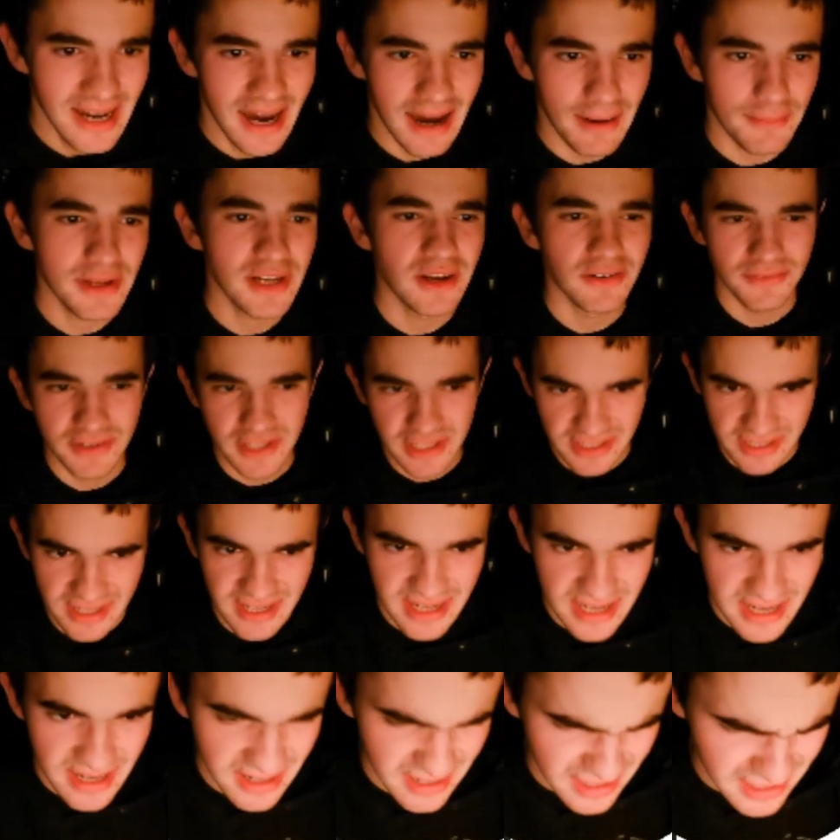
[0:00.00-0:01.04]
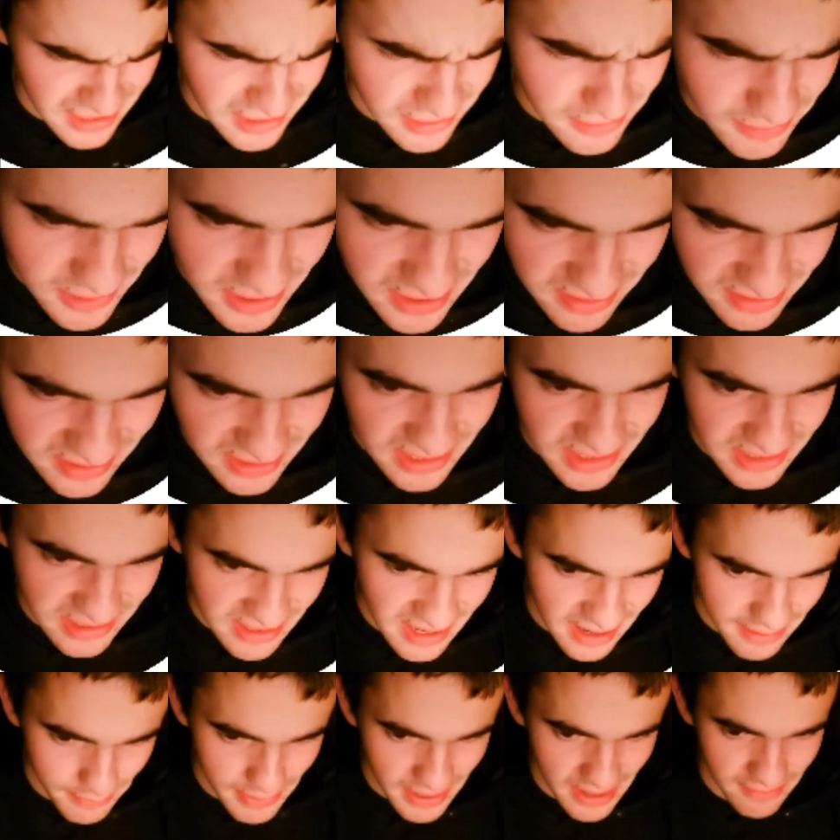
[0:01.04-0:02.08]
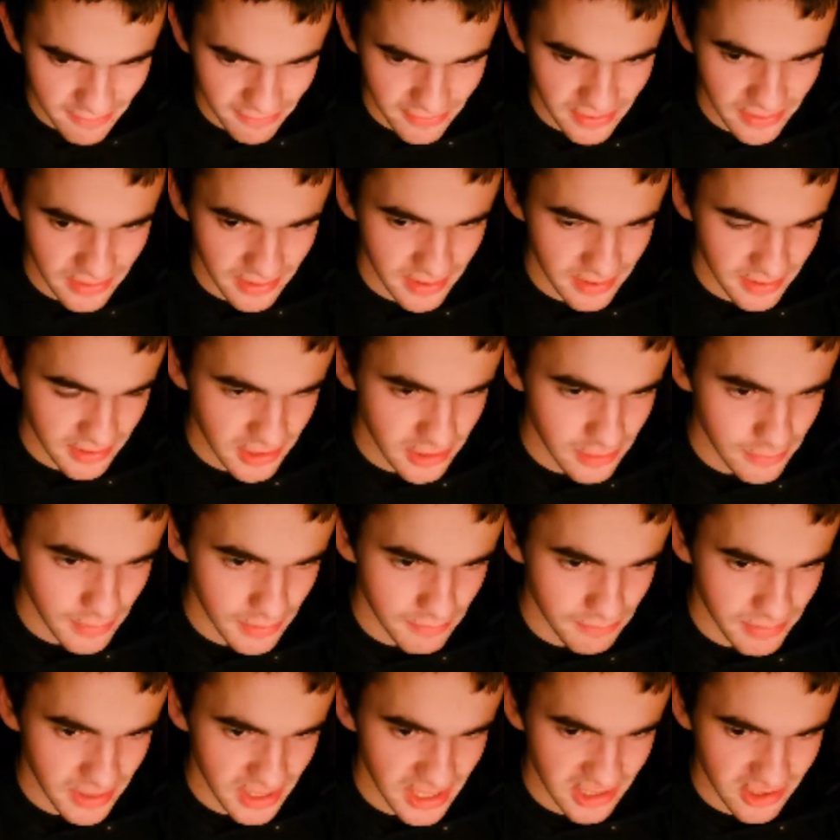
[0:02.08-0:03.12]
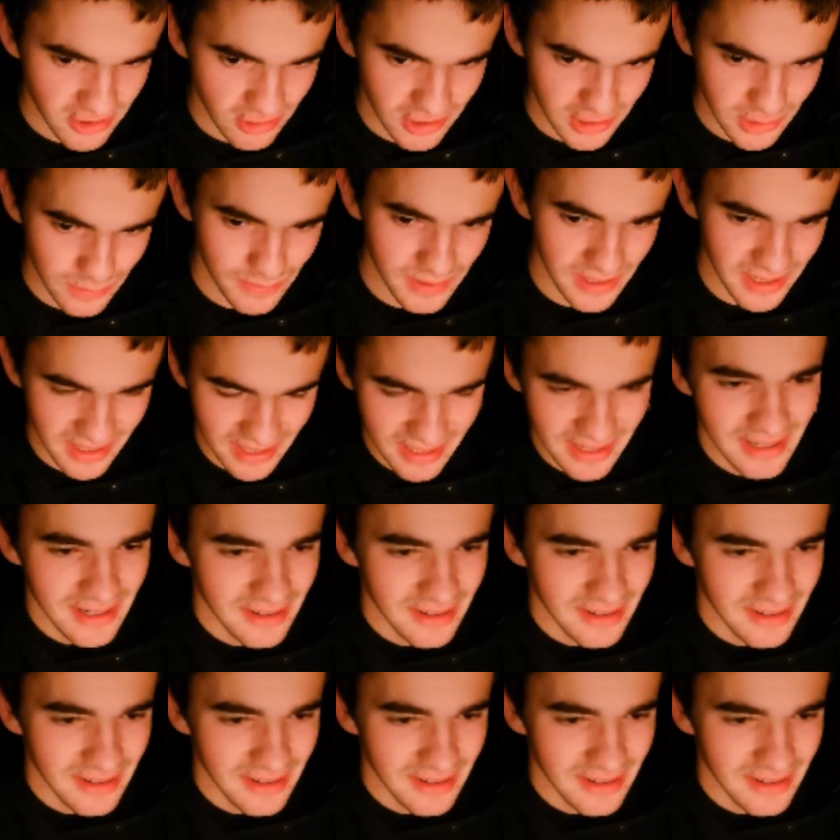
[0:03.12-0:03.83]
I mean, obviously, I don't really think it's that bad for the human Beatrice, but